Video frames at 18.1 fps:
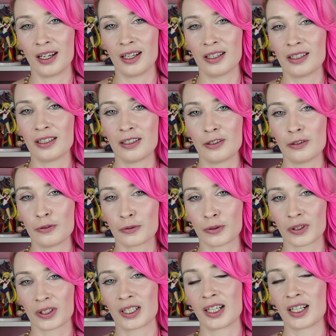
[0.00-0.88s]
in
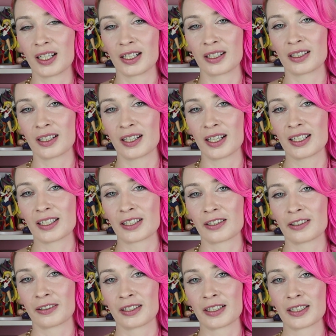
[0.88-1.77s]
your god
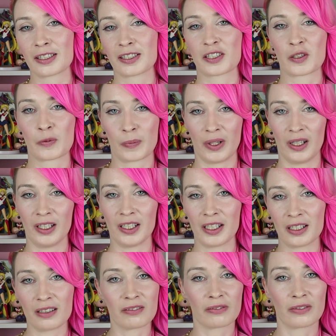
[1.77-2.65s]
as there is to
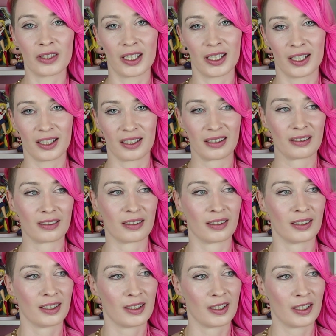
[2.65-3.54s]
believe
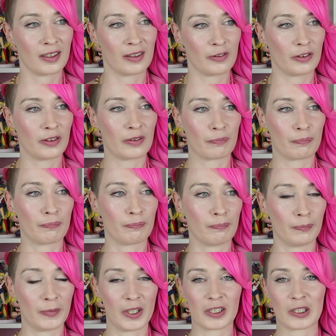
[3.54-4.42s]
in
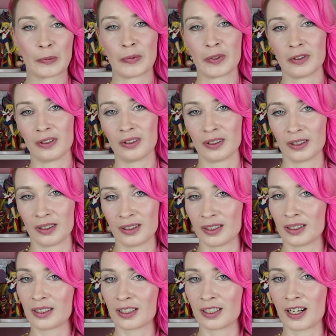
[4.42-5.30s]
multiple
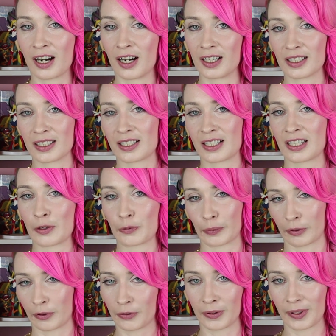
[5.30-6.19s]
gods
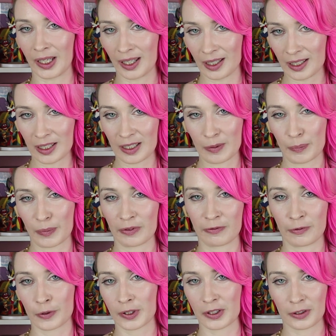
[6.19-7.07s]
that were created
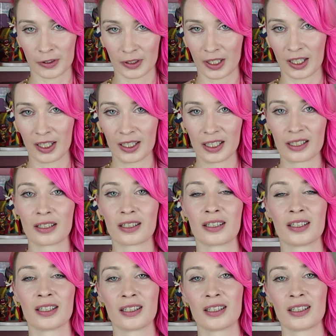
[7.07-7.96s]
before your god.